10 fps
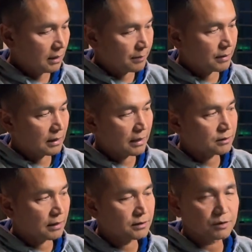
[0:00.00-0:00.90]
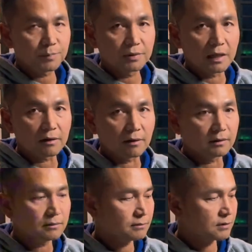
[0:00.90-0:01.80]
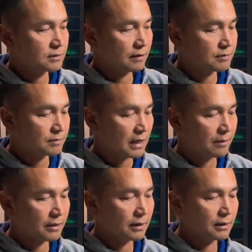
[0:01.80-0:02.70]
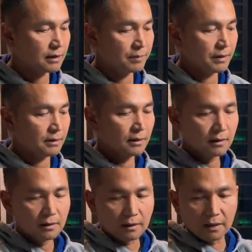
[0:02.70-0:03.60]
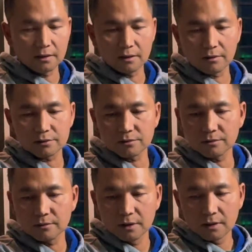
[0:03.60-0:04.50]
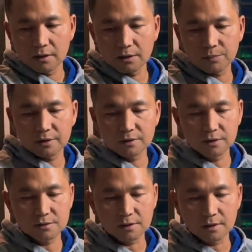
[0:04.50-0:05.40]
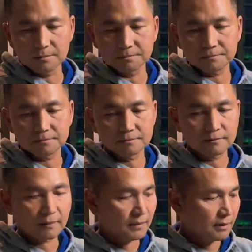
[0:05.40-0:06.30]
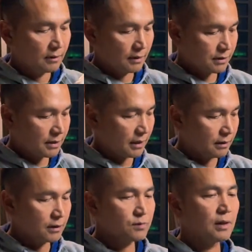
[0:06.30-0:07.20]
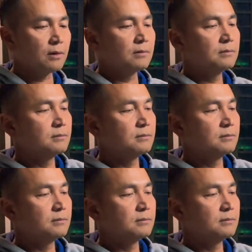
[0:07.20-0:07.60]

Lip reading: I mean, I just put that on to save some timing a little bit. And it also came with this this kit as well.